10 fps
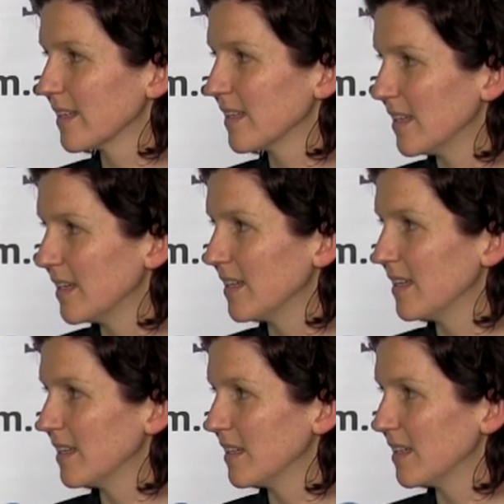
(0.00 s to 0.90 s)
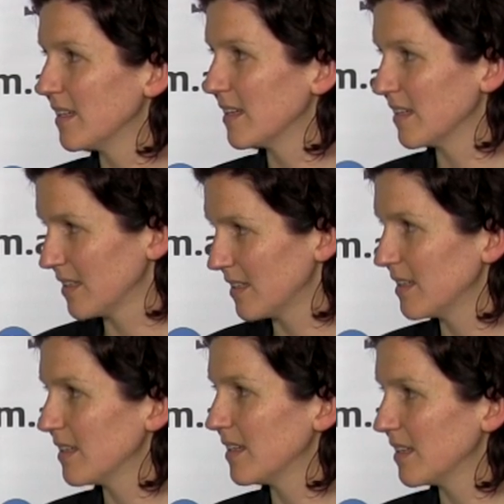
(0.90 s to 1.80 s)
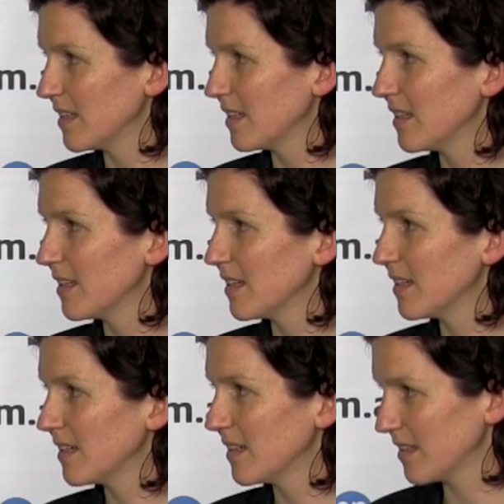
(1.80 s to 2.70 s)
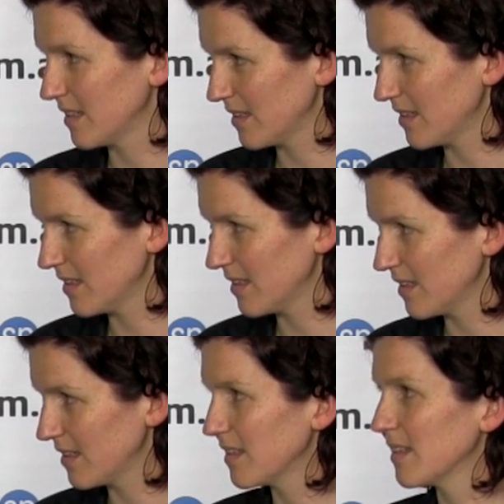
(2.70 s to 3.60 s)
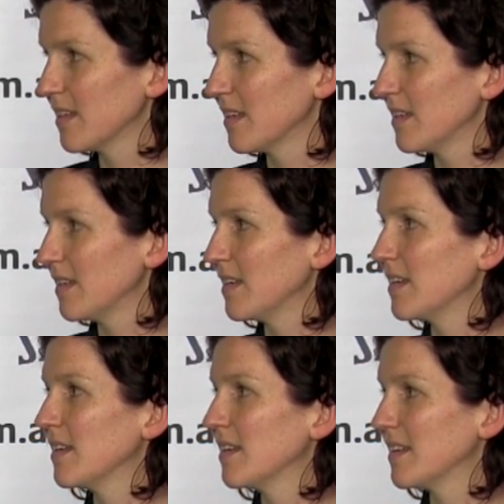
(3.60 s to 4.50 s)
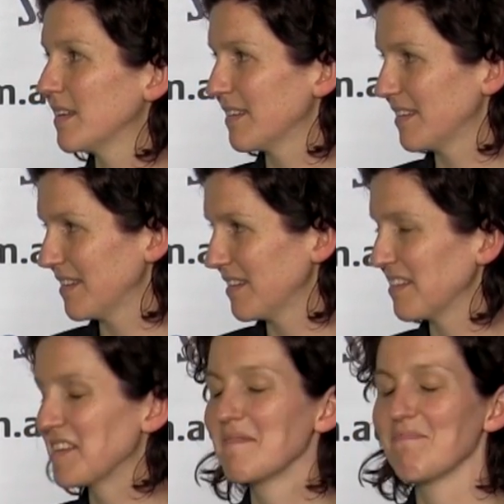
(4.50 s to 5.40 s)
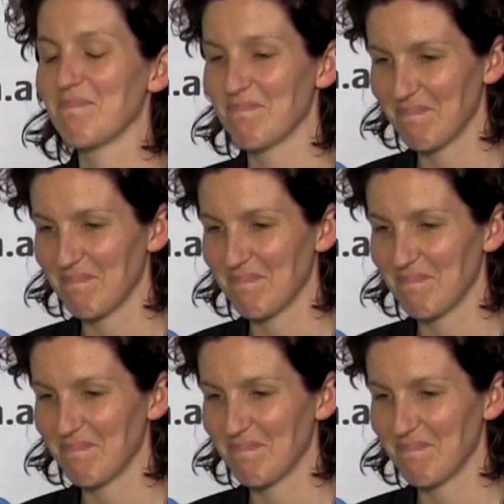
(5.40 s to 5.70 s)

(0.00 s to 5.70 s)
No words are spoken by the person on screen.